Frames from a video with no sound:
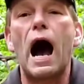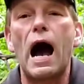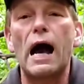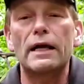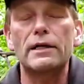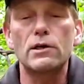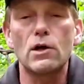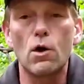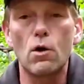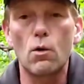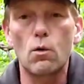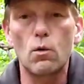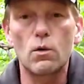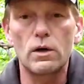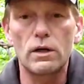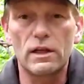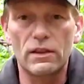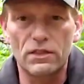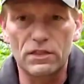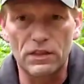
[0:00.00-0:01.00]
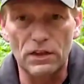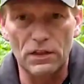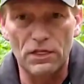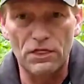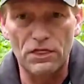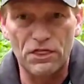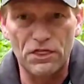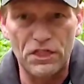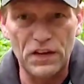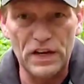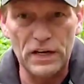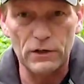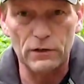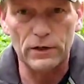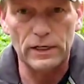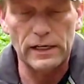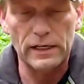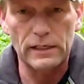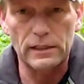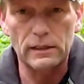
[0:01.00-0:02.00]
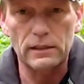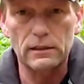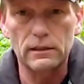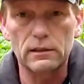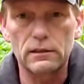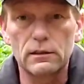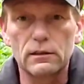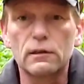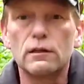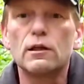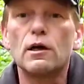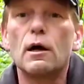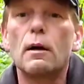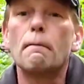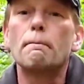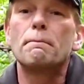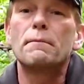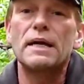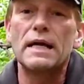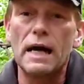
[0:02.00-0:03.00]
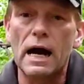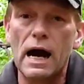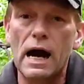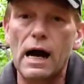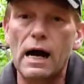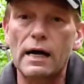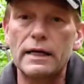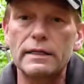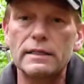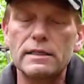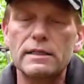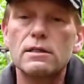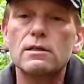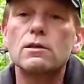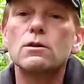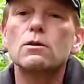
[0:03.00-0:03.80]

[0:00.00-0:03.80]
I know the theory behind